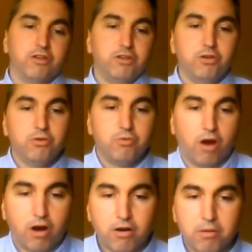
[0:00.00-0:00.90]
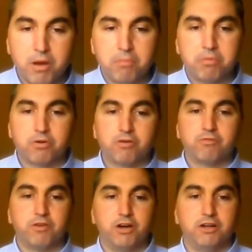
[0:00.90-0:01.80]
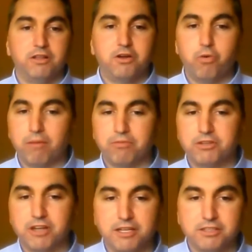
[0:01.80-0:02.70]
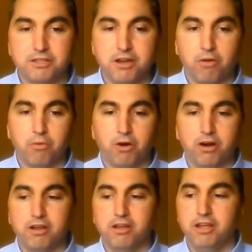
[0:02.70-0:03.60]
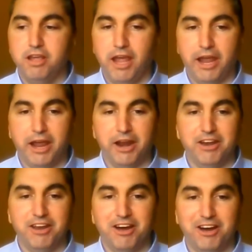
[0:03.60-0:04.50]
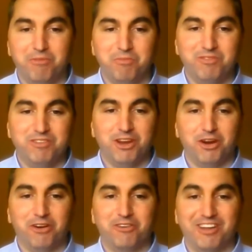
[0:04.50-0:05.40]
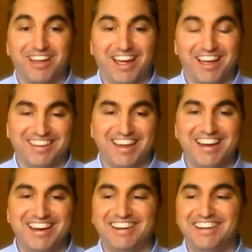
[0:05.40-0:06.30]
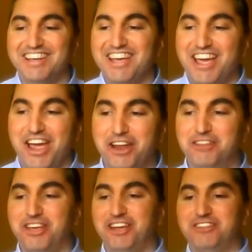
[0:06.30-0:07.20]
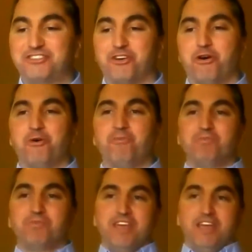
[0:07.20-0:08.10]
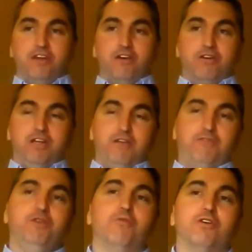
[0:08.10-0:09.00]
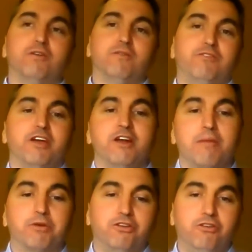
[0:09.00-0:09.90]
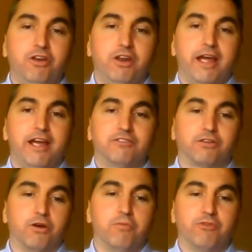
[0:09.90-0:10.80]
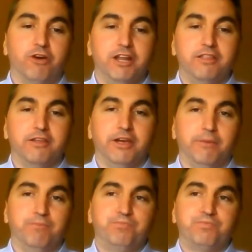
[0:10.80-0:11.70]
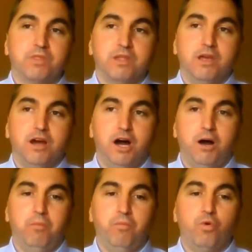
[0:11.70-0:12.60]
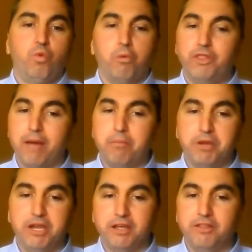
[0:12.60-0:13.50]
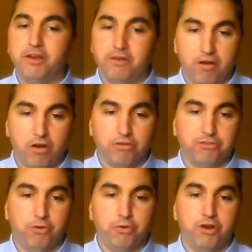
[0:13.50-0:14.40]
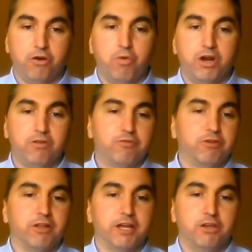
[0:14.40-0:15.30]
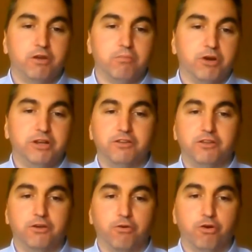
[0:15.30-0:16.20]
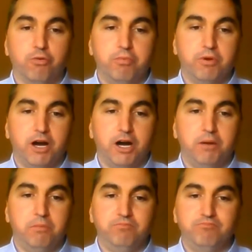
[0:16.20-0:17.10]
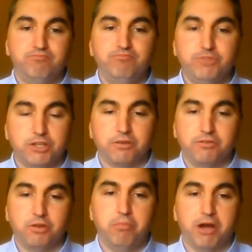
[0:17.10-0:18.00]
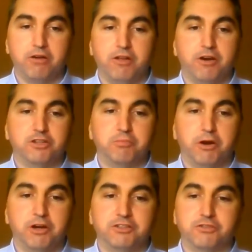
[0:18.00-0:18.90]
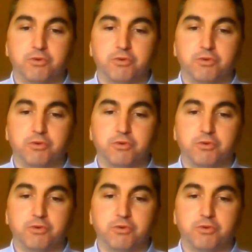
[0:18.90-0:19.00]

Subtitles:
you are a member of the Co-Opvertising Network, and you know, yeah. And so, you know, if you had an opportunity to ask the group for anything, what would that be? And then also, you know, what do you feel like you can bring to the group to better their experience as well?